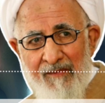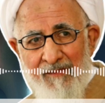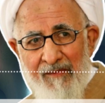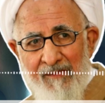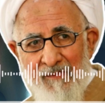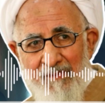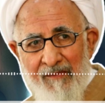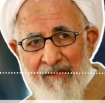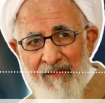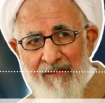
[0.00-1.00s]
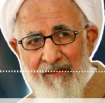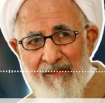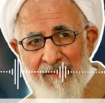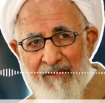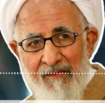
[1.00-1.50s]
If you have a
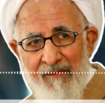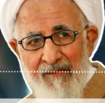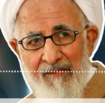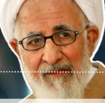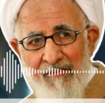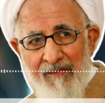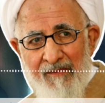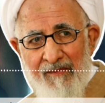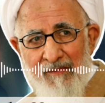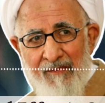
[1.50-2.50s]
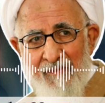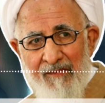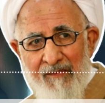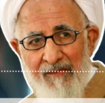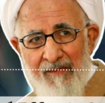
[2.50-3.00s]
scholar who is leading something, for
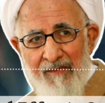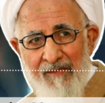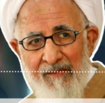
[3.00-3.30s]
example,